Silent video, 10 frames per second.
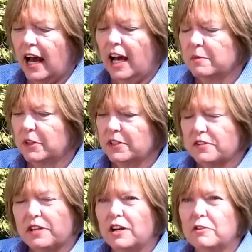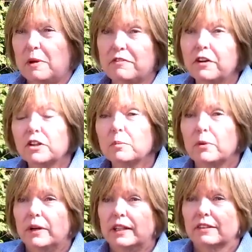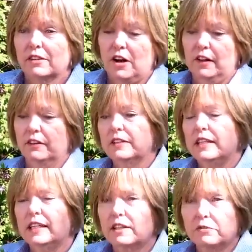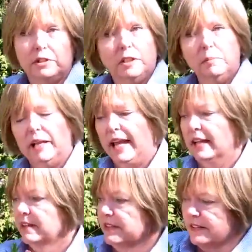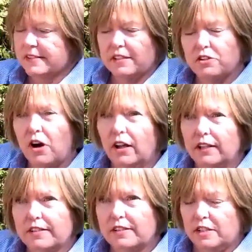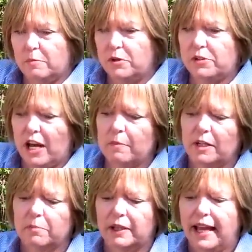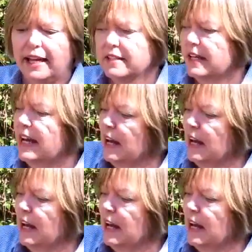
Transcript: I'm going to start with my focal point called the thriller plant. This is the tallest, the most dominant plant.